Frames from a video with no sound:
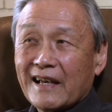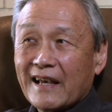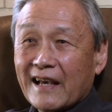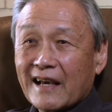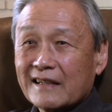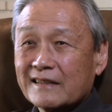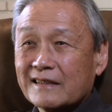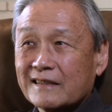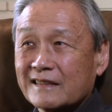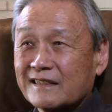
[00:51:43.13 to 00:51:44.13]
and
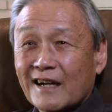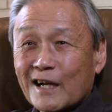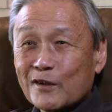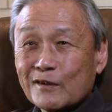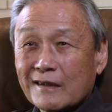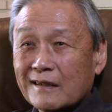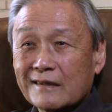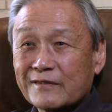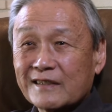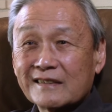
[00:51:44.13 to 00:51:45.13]
the daughter
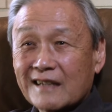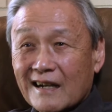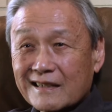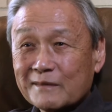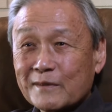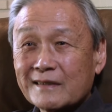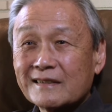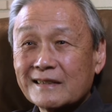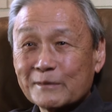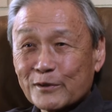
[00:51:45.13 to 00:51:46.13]
of an
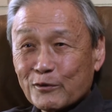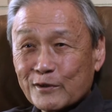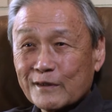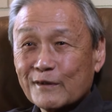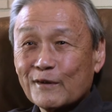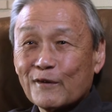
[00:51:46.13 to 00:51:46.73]
undocumented immigrant